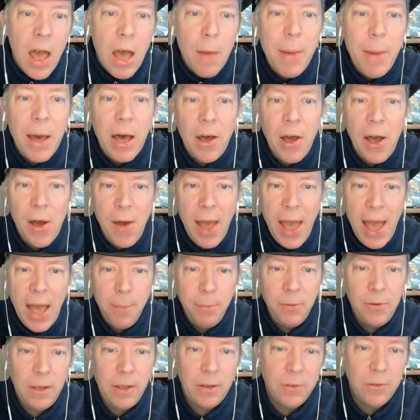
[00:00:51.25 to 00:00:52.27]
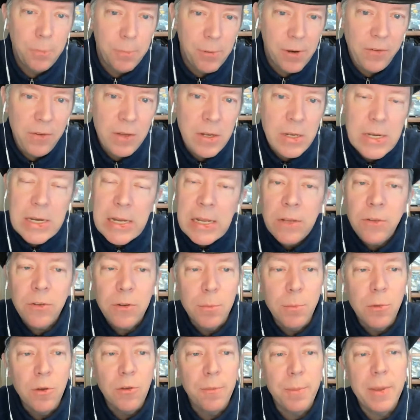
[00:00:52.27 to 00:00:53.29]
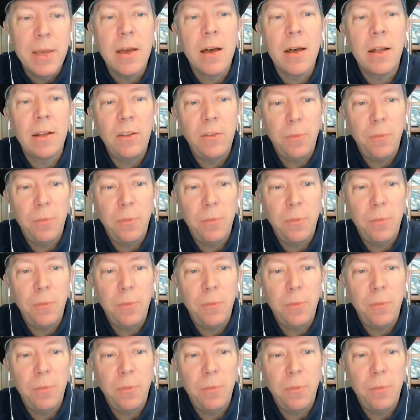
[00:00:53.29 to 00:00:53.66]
about how AppSec's present needs to move beyond